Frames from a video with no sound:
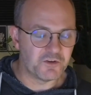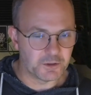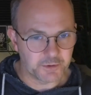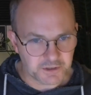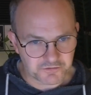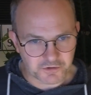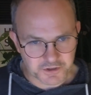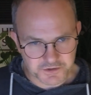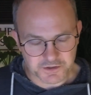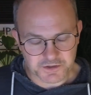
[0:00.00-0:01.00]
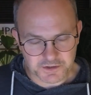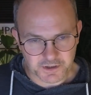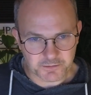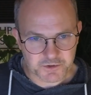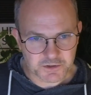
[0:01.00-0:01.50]
following different instance
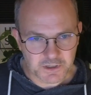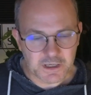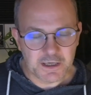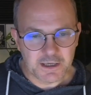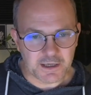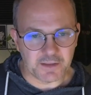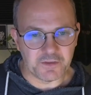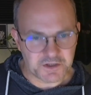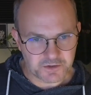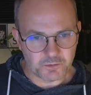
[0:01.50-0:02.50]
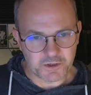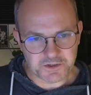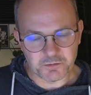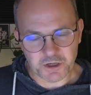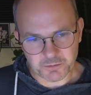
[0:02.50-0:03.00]
types. And these are the ones
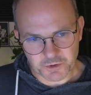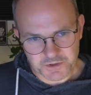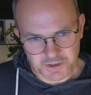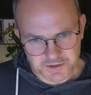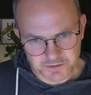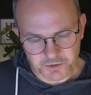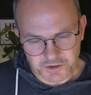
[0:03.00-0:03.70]
that make most sense to my